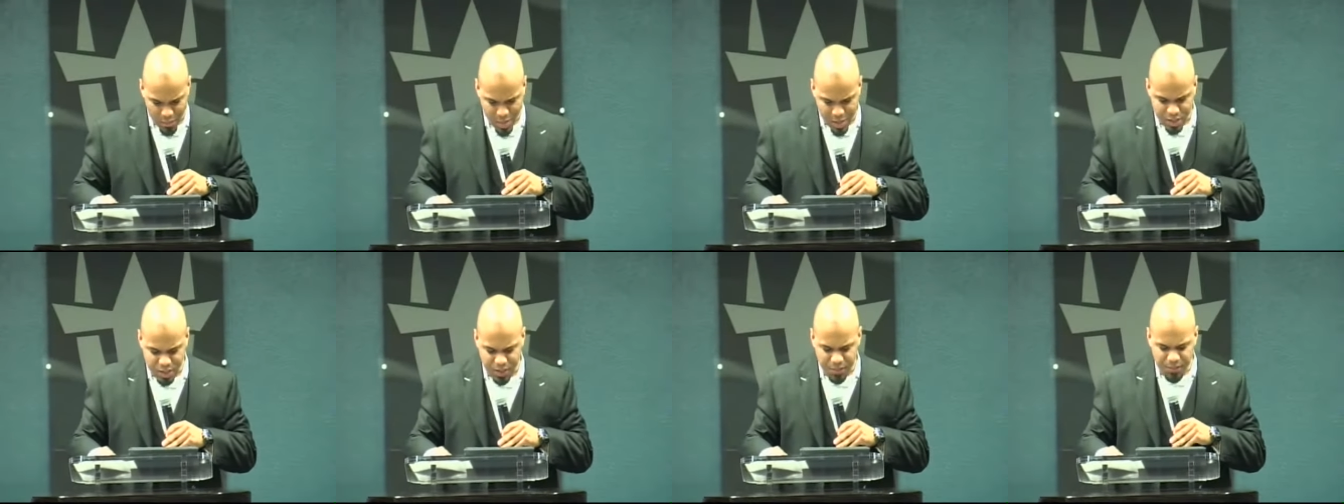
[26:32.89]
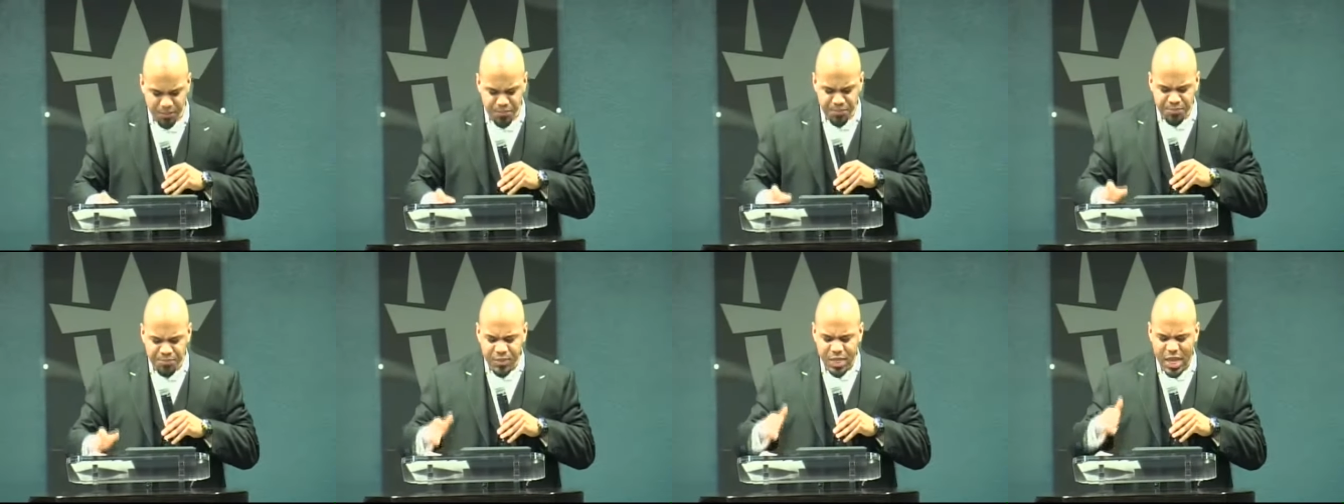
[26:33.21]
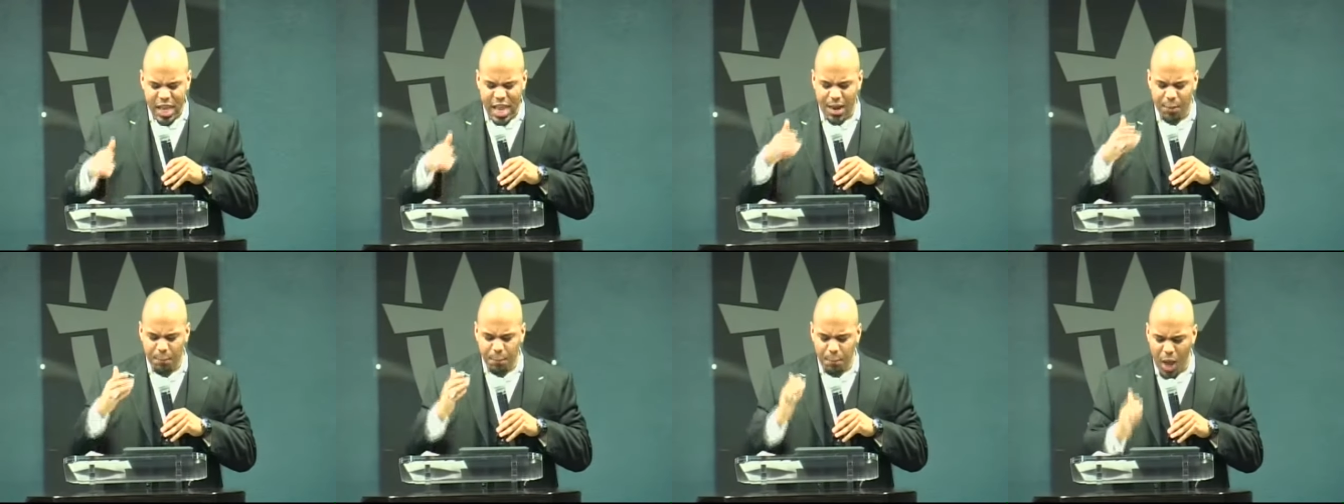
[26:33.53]
Bishop?
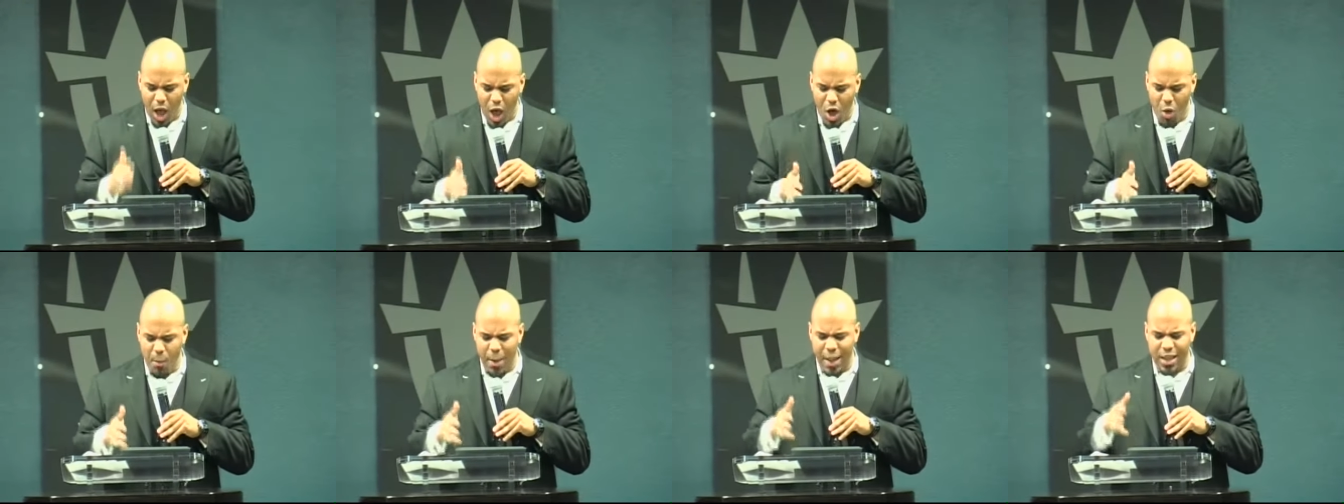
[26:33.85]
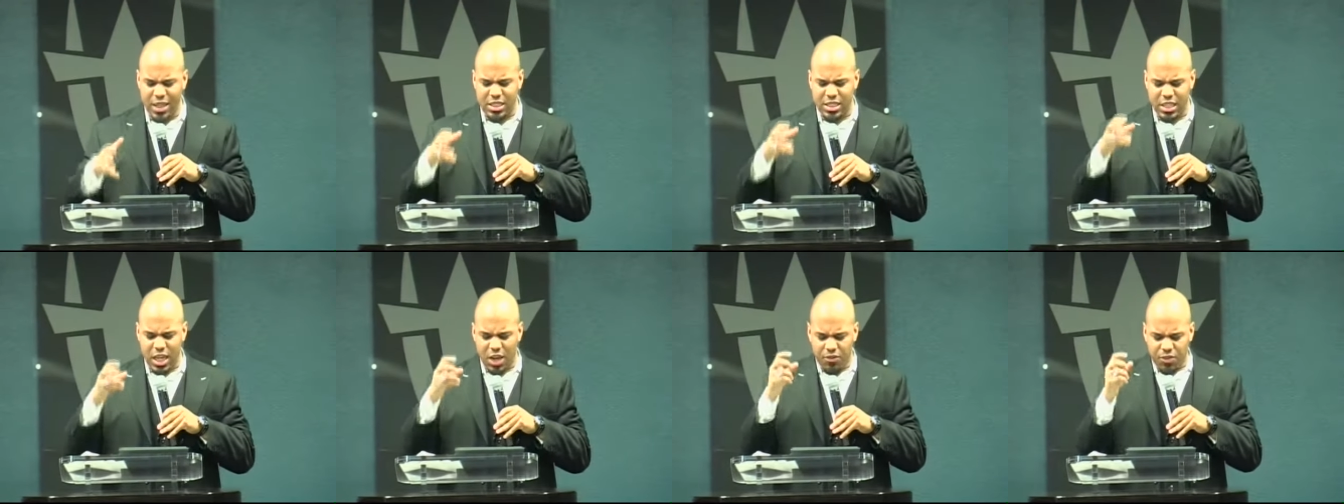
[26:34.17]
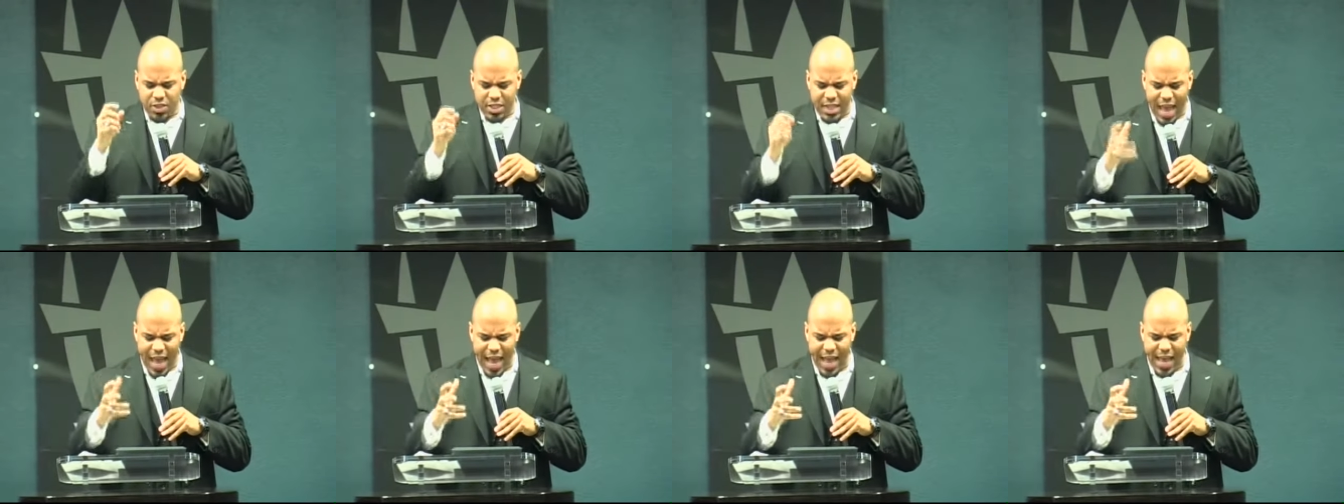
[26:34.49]
In moments
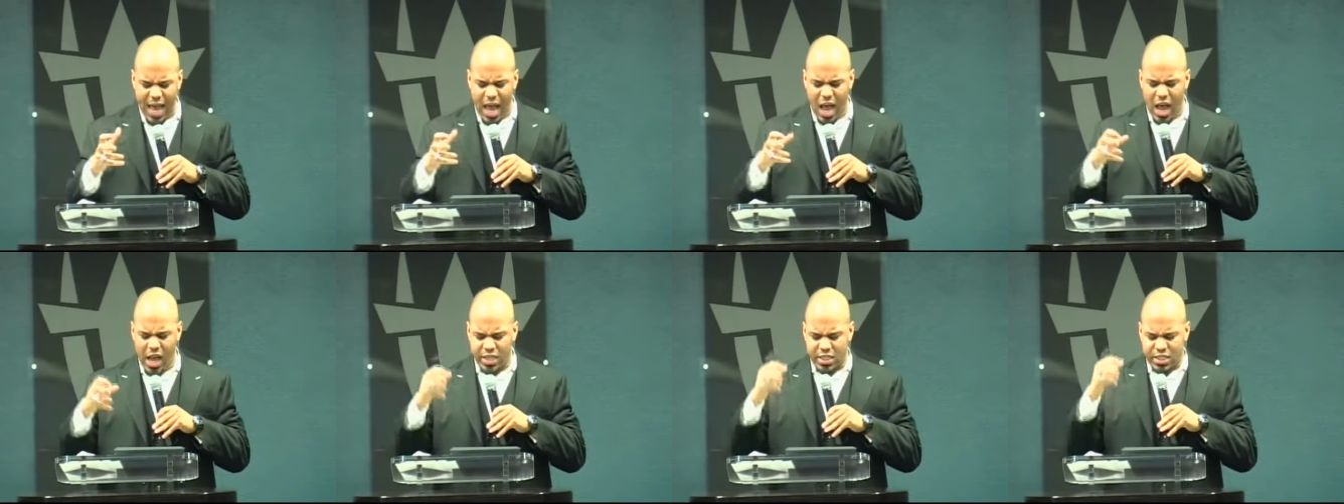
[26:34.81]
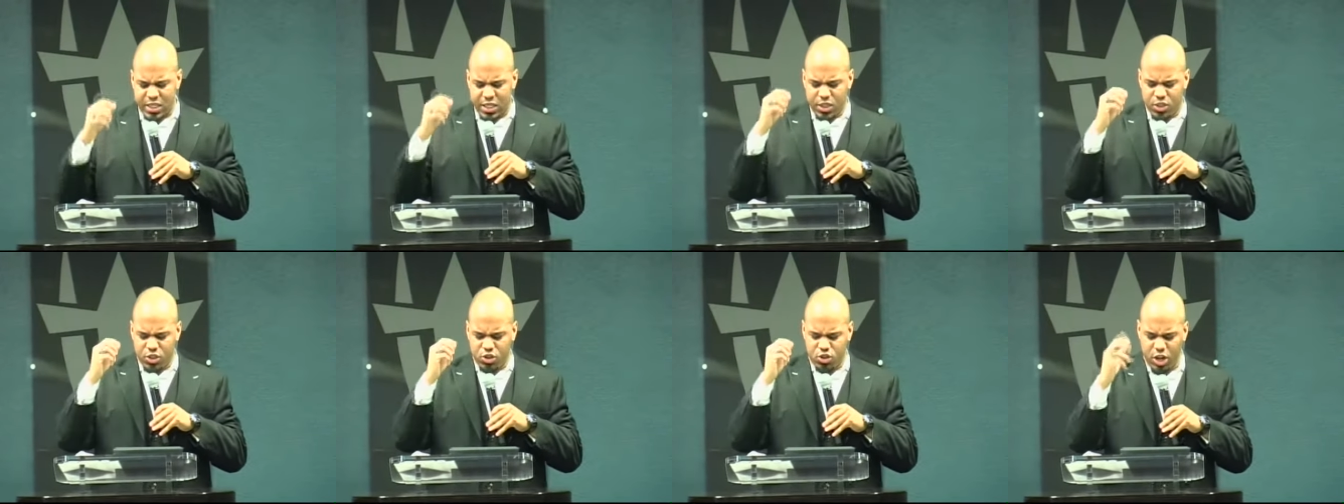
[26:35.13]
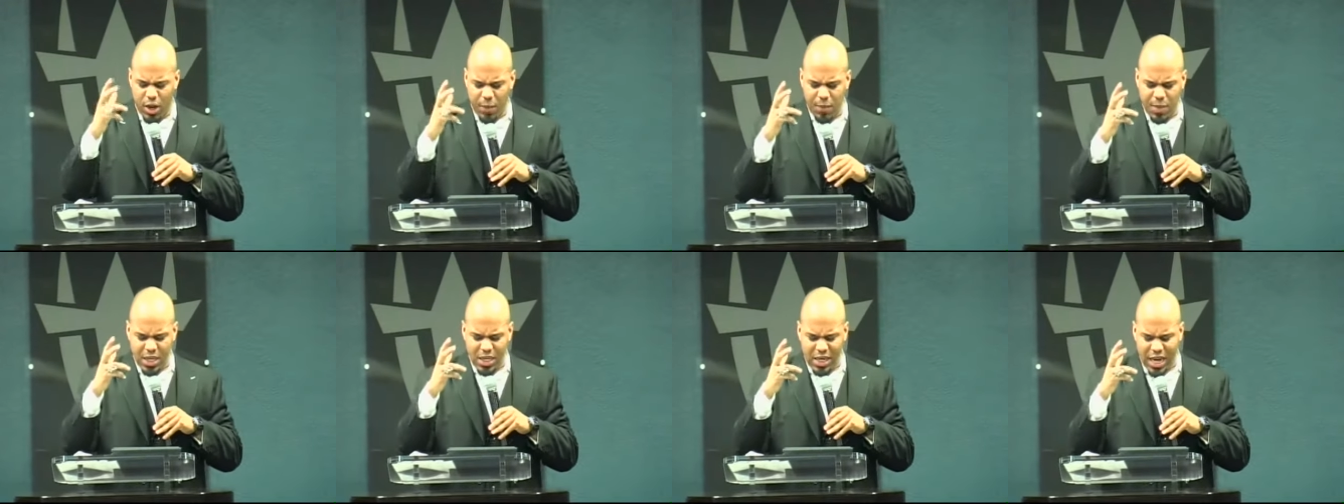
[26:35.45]
of chaos and
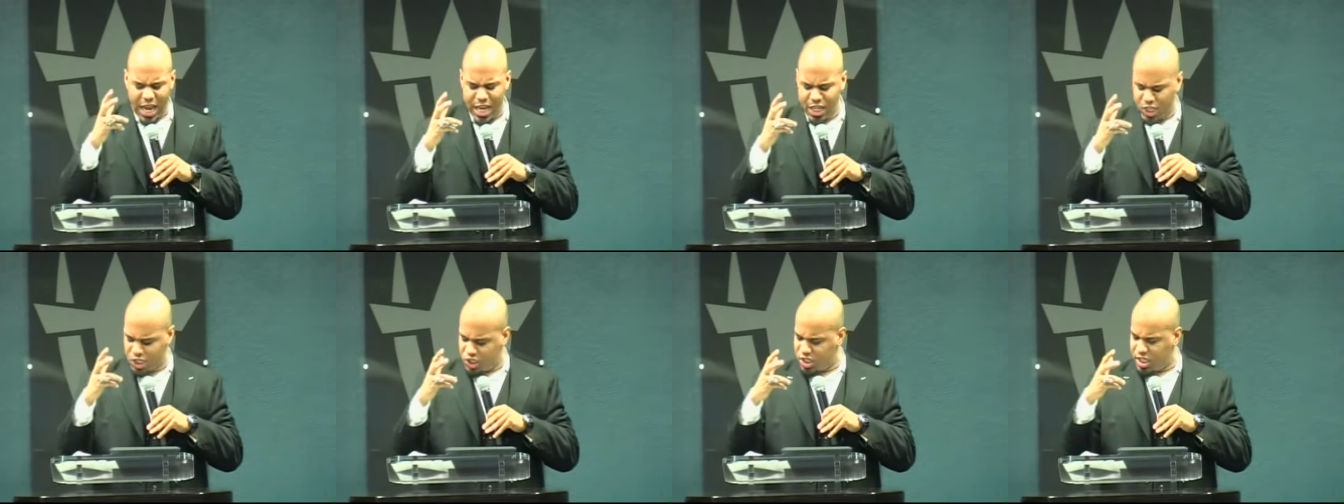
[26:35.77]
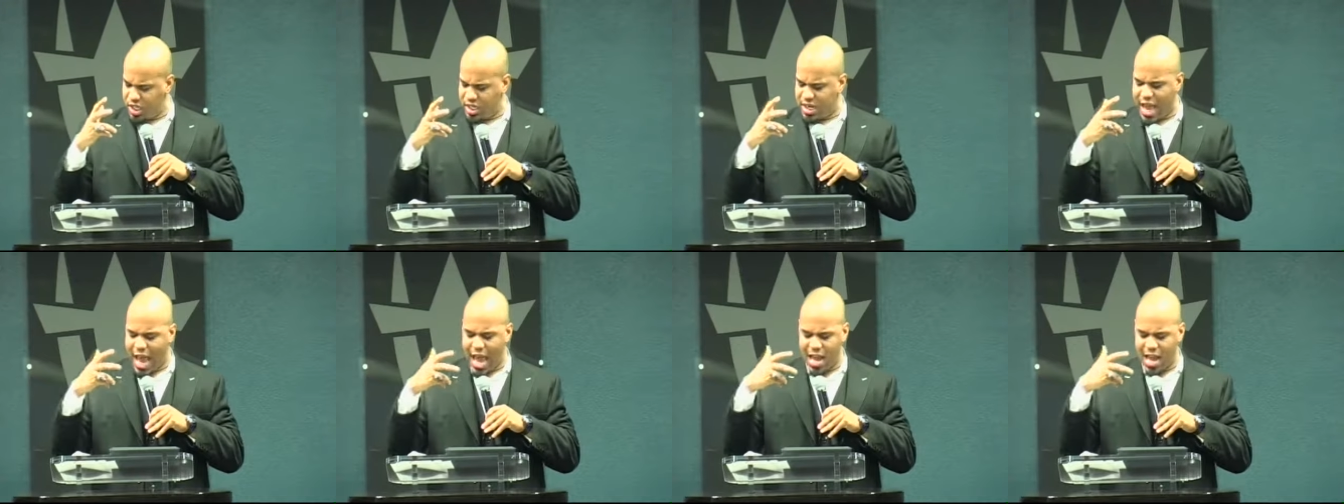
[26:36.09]
tribulation,